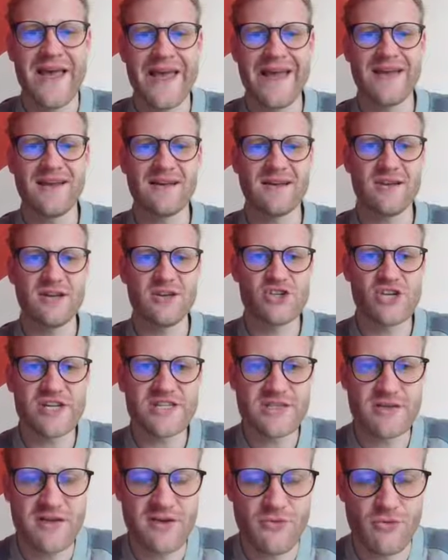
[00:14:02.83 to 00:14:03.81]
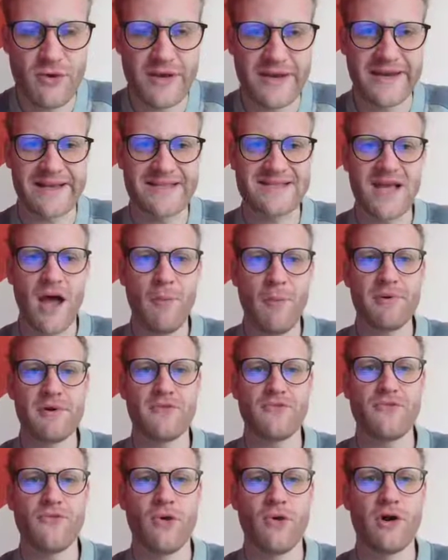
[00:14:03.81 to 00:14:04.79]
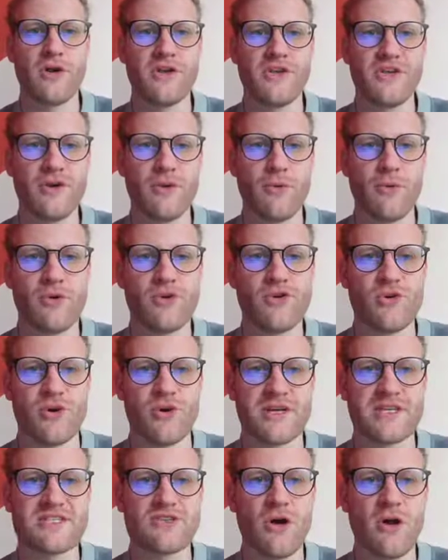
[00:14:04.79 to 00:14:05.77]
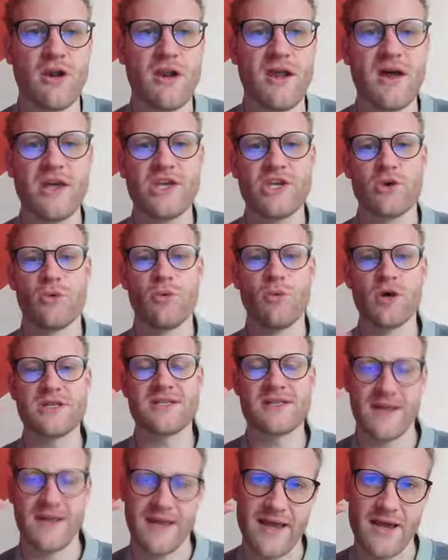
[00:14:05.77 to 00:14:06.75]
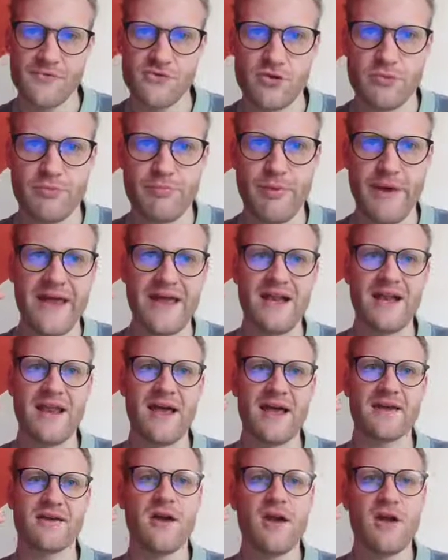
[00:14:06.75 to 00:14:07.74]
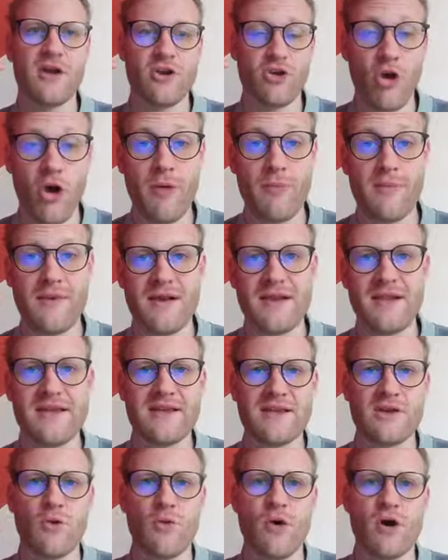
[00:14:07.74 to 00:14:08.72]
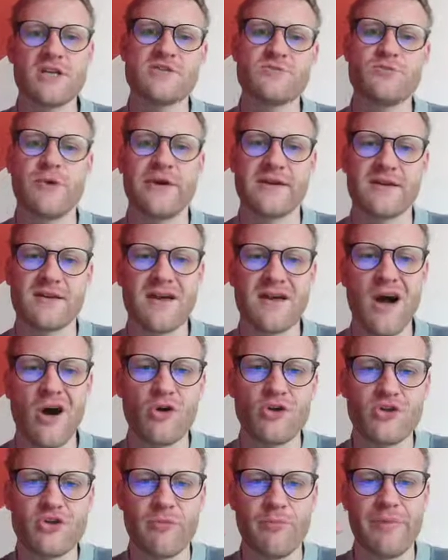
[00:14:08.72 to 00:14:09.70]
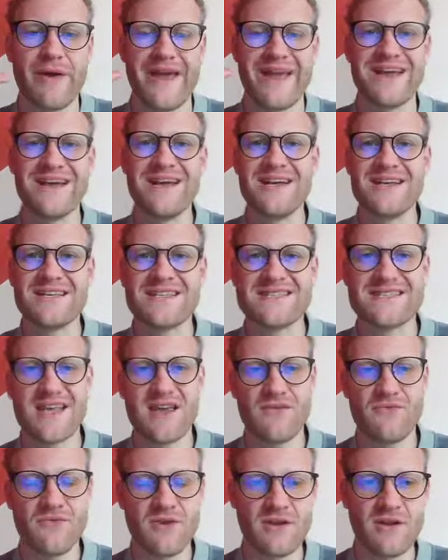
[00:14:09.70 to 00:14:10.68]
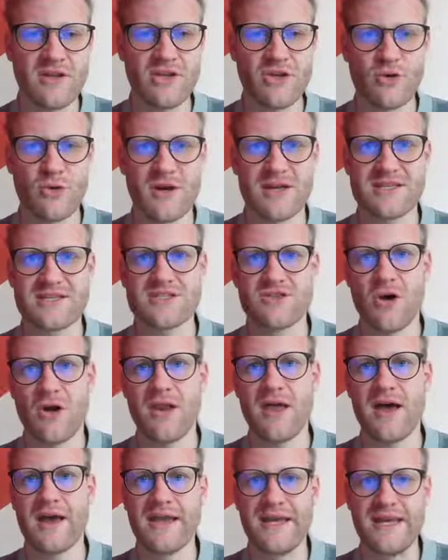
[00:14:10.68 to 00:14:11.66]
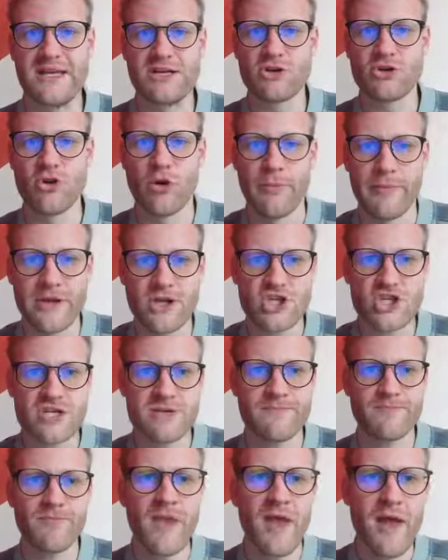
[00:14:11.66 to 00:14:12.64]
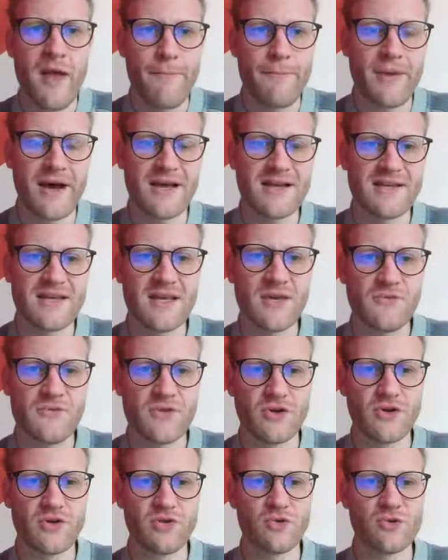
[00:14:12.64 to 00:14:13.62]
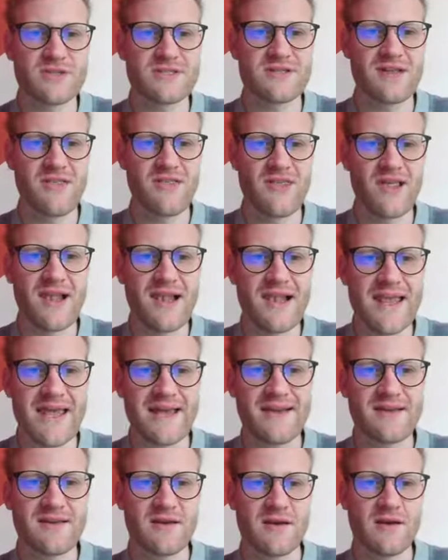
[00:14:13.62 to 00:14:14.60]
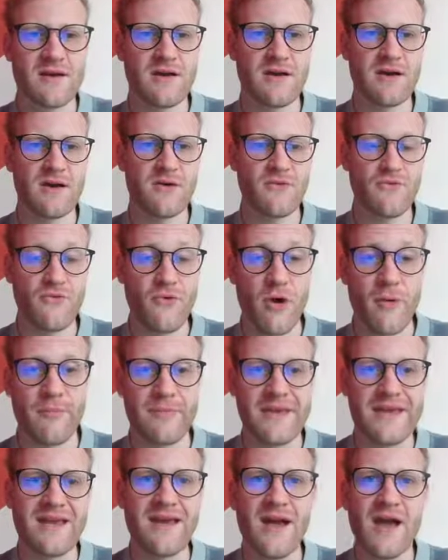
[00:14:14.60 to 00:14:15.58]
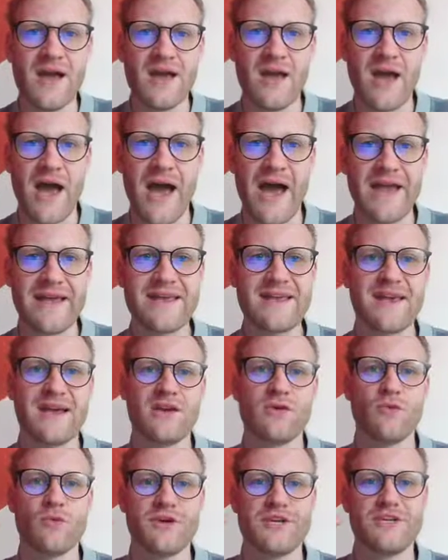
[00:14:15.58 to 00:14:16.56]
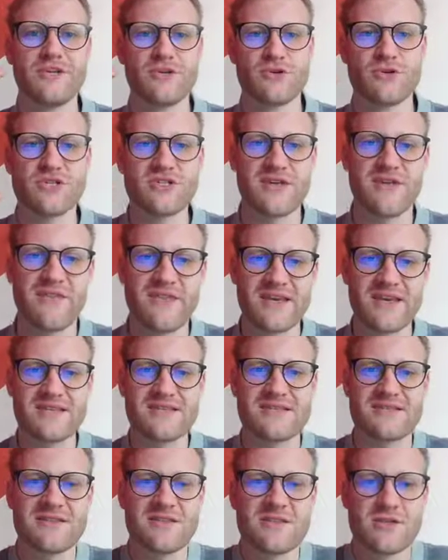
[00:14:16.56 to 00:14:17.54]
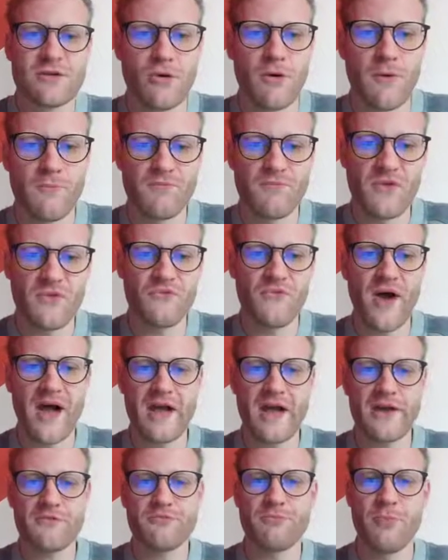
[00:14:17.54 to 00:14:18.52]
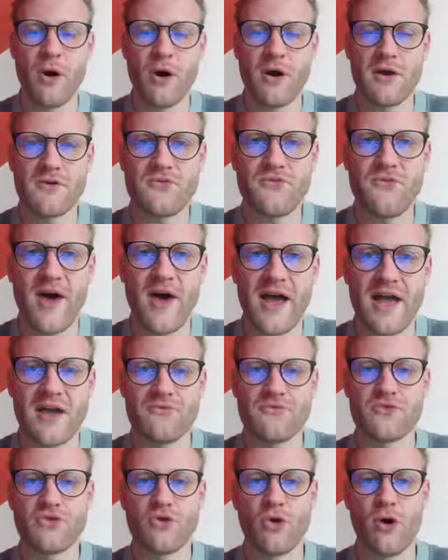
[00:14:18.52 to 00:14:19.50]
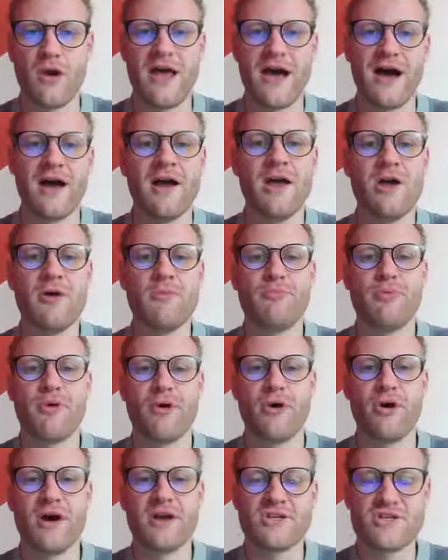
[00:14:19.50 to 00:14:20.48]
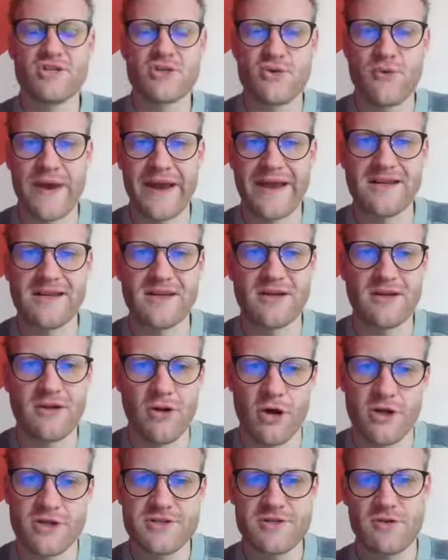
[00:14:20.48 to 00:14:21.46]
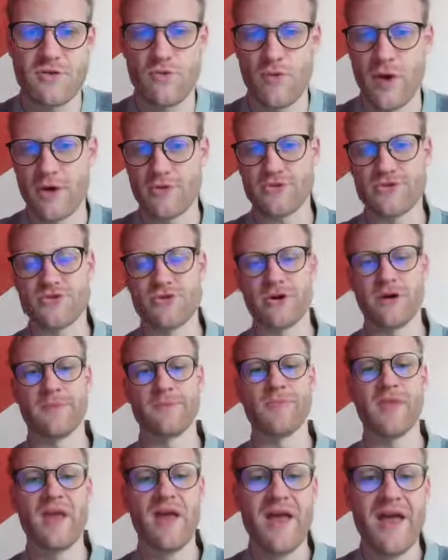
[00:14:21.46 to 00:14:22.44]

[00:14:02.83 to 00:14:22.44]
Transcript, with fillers: And just to give you an example, for euro U S dollar, you would have to pay, like normally in a raw spread account, you pay seven U S dollar in commission. But if you use the link uh, from me, I can reduce this to five point five dollars per traded lot round turn.